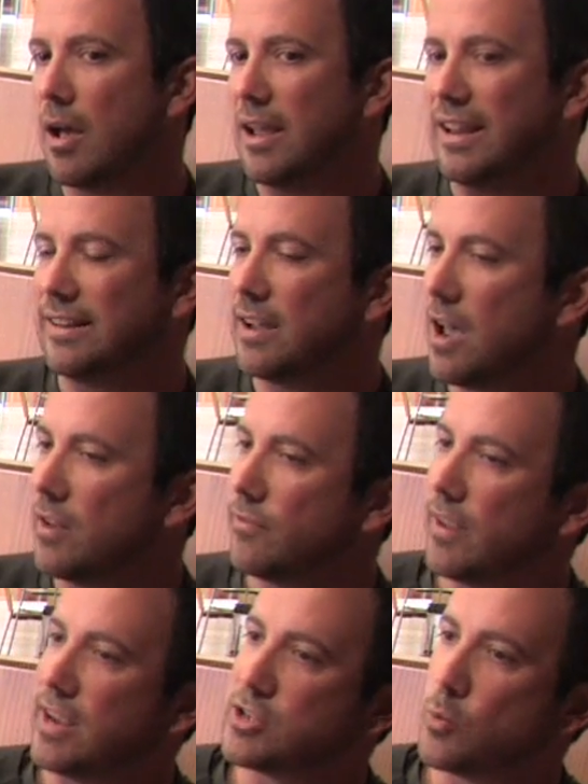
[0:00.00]
It kind of
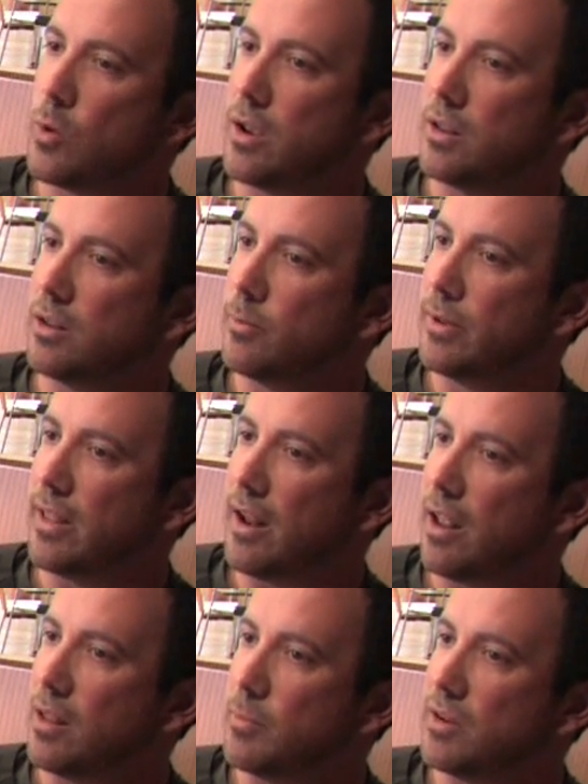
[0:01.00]
takes away a little bit of that
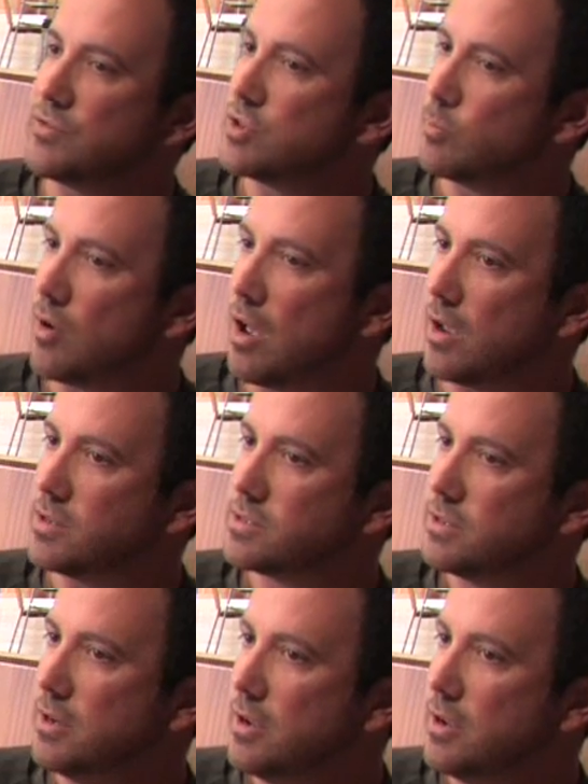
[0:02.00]
element of surprise.